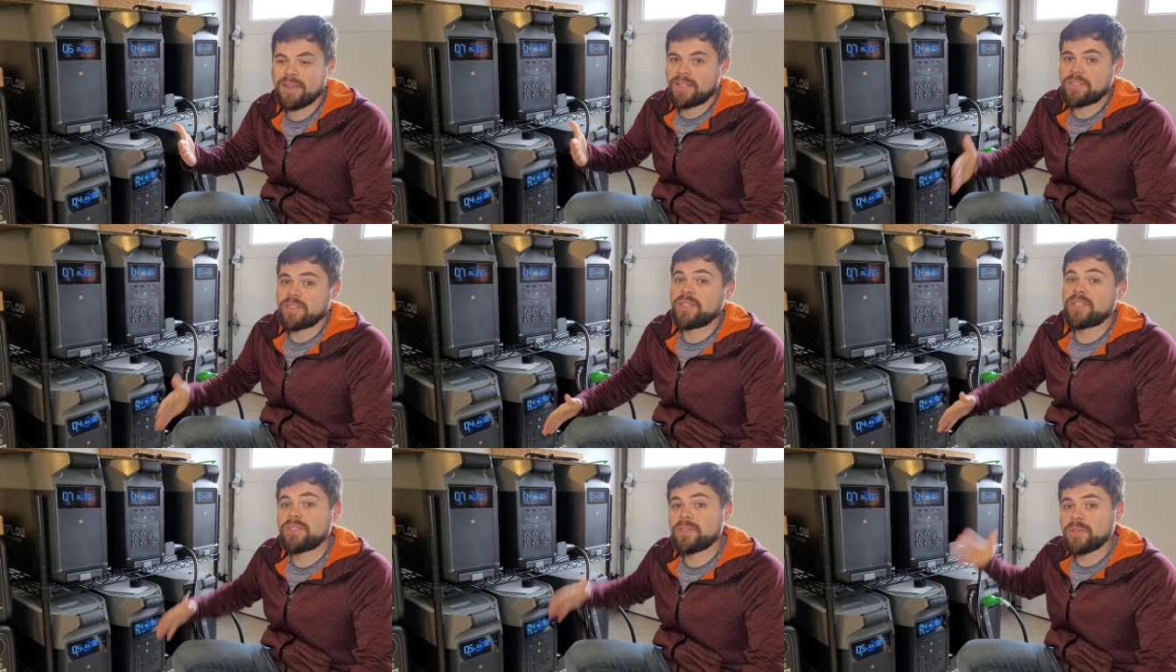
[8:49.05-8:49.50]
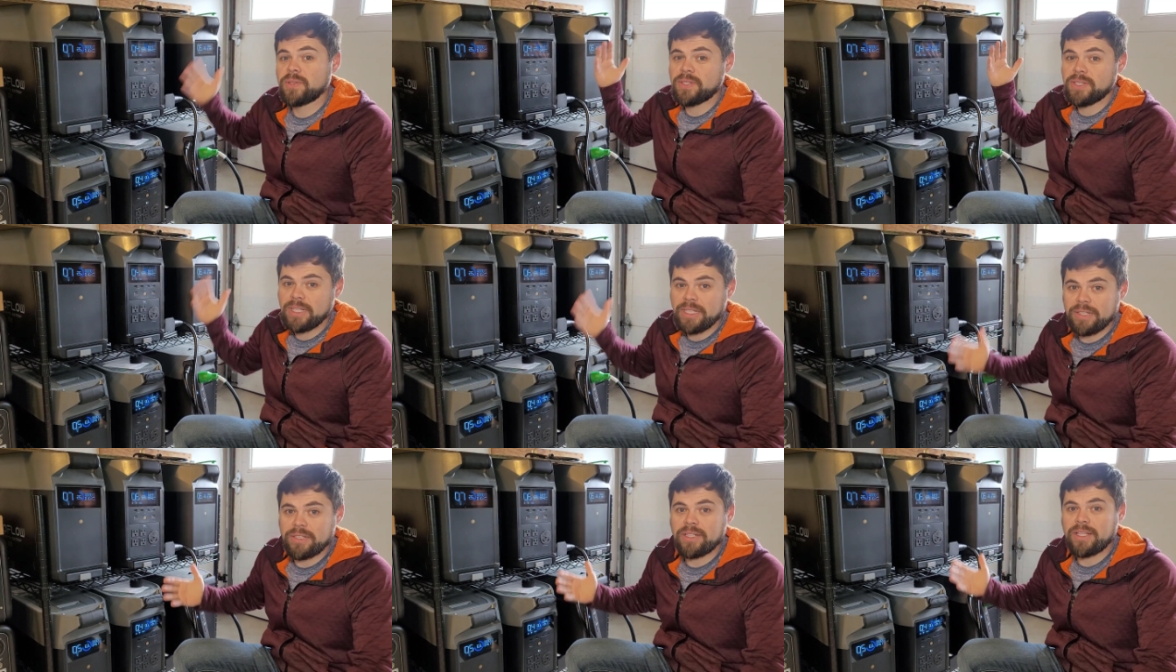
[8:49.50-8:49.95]
And so this will
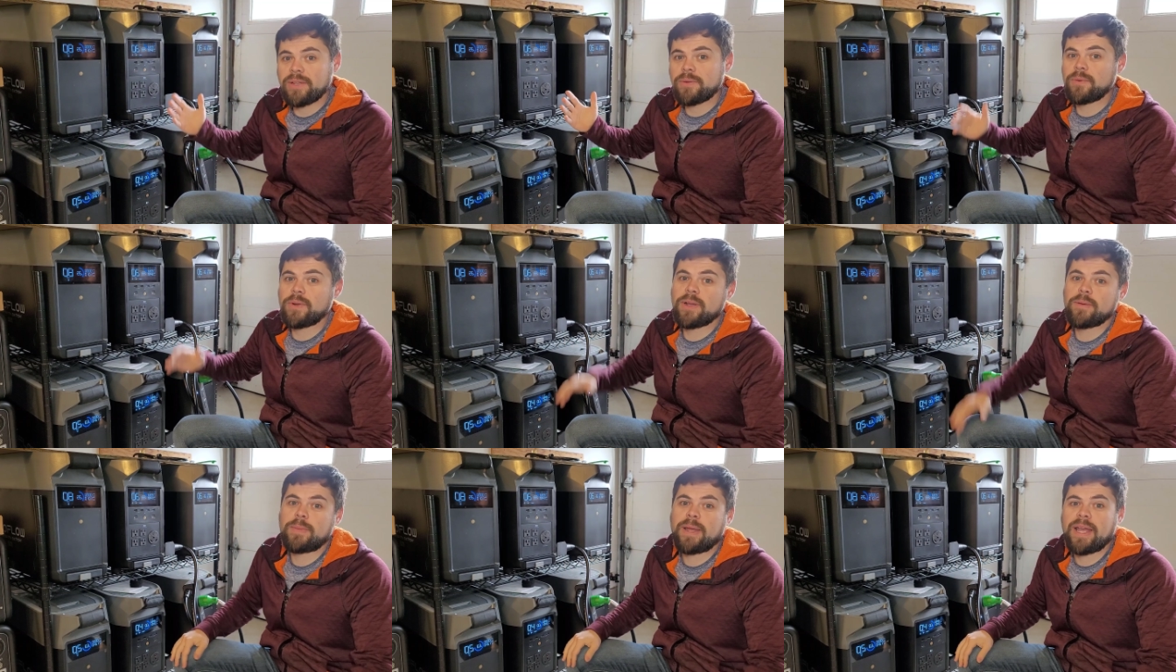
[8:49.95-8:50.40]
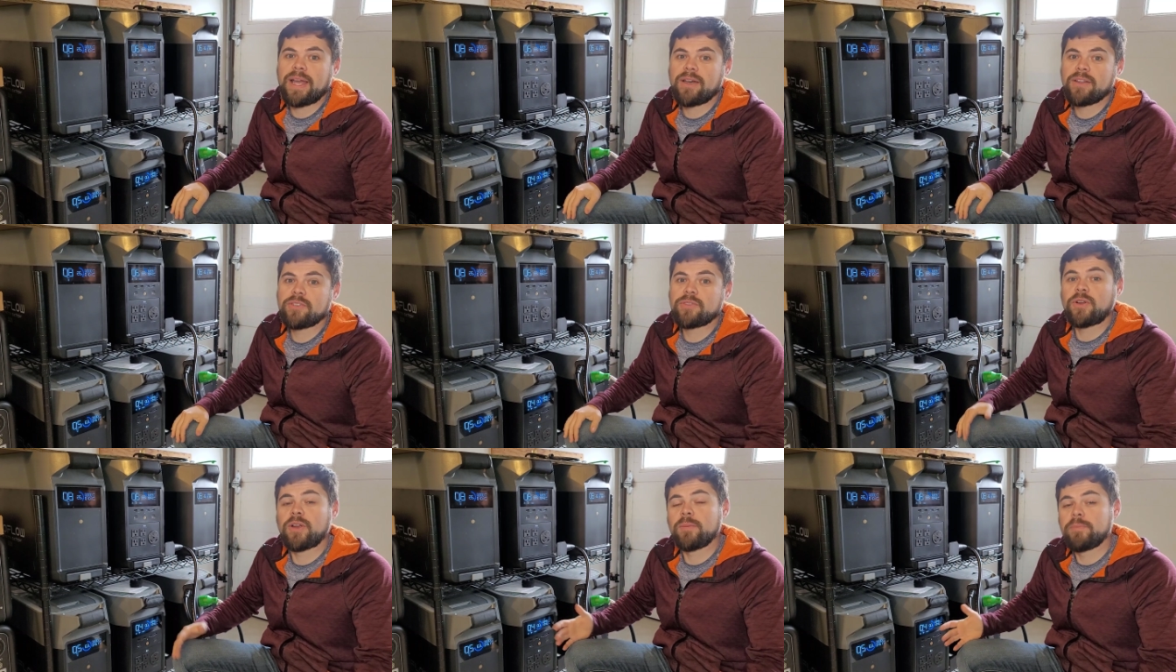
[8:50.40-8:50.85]
clearly run my
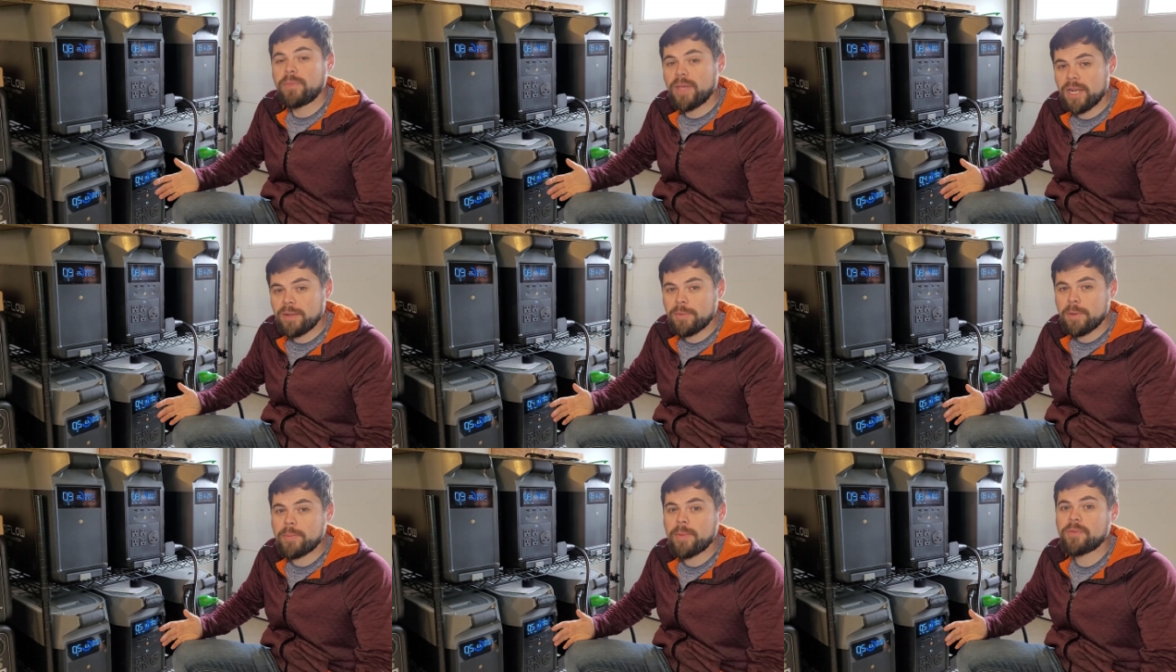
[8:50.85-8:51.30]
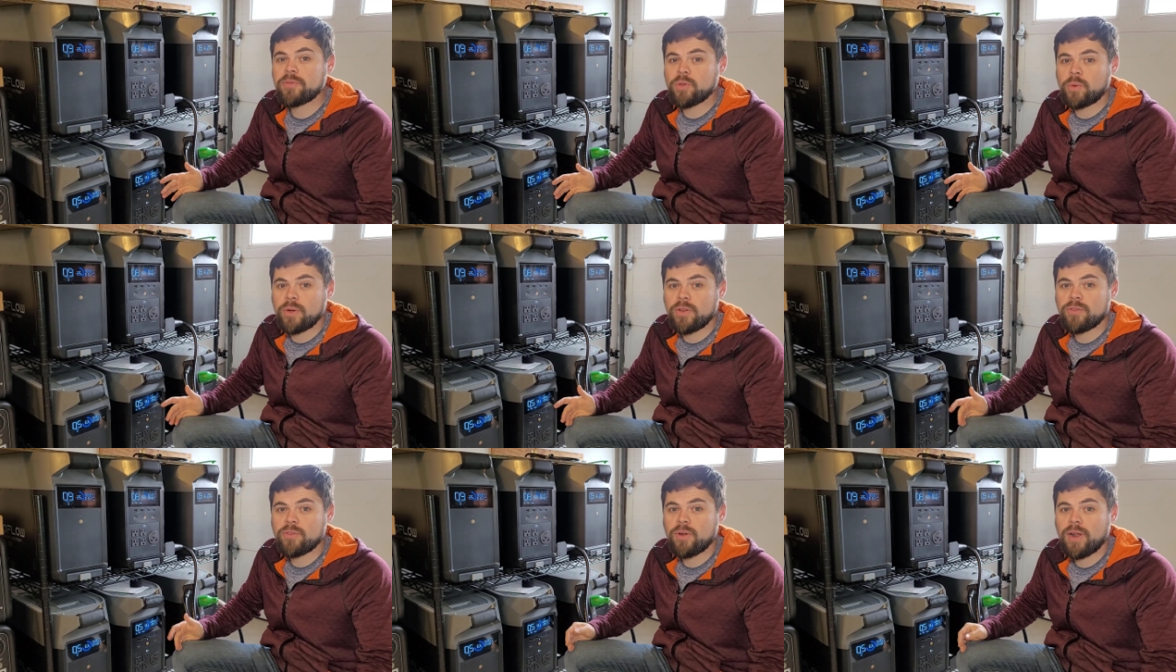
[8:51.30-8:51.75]
house for a minimum of
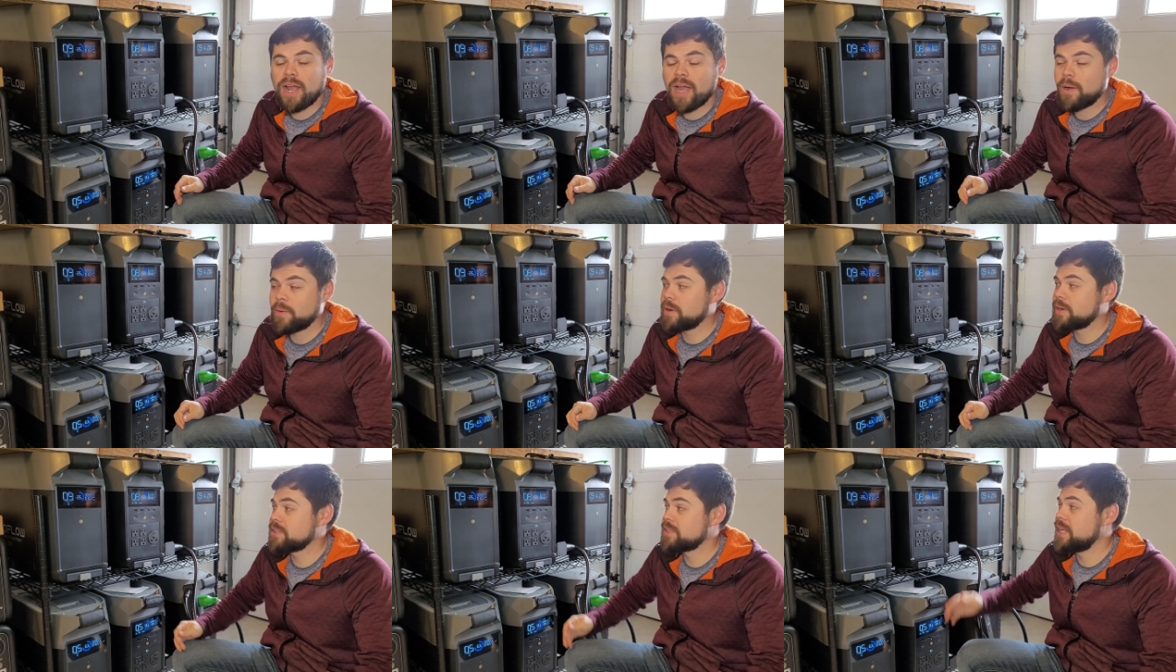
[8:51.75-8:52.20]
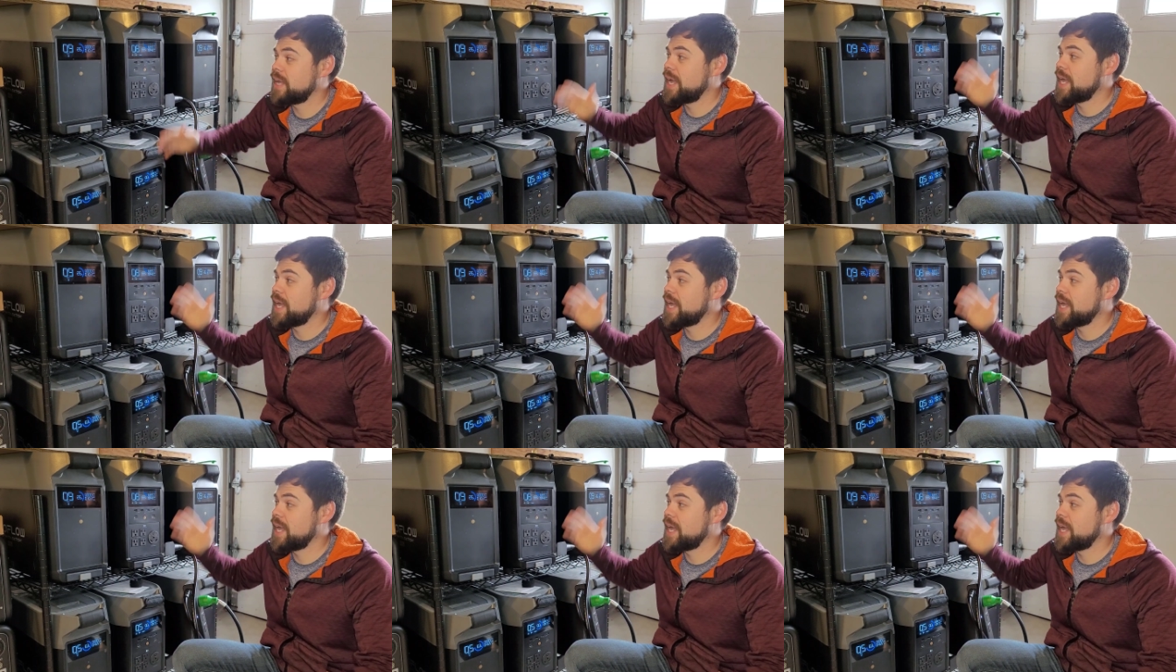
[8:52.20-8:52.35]
24 hours.